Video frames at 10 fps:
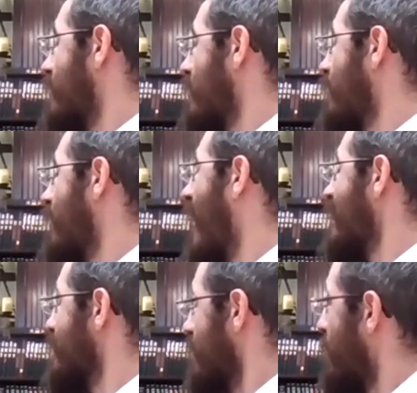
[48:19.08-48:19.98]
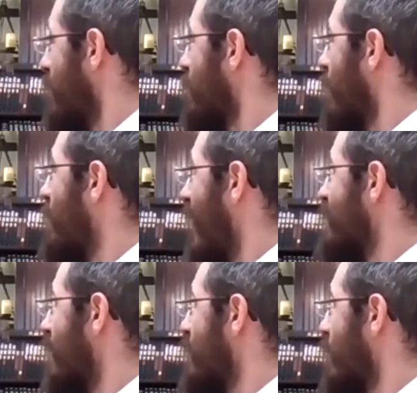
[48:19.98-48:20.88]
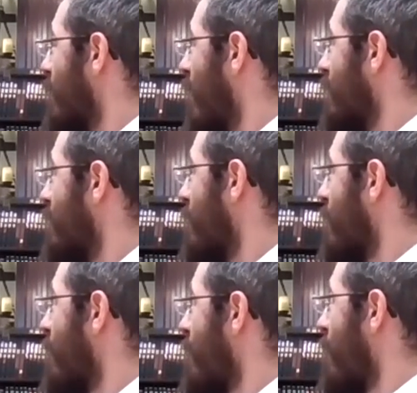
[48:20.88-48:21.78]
That's what they do. They ask somebody. Maybe they ask somebody to remind them.